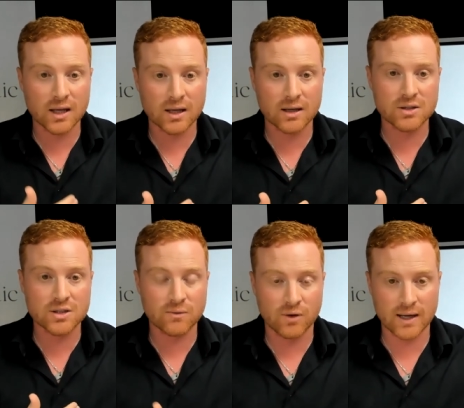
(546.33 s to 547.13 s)
it can
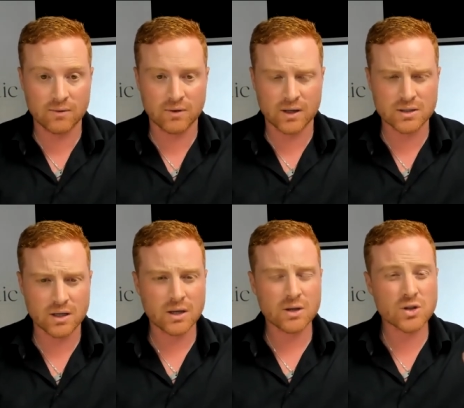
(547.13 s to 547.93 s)
survive it.
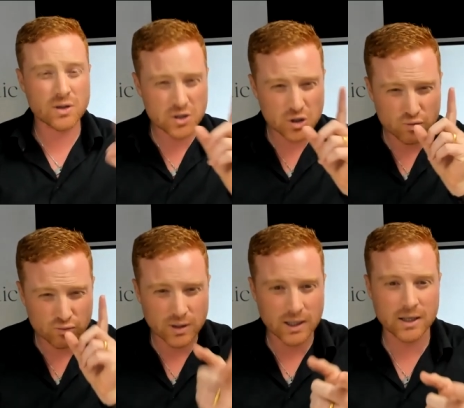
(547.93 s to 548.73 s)
So this is
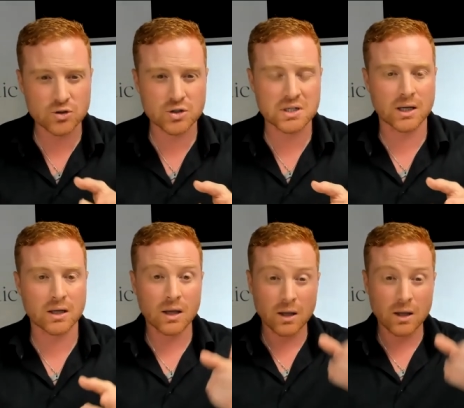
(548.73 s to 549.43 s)
really interesting.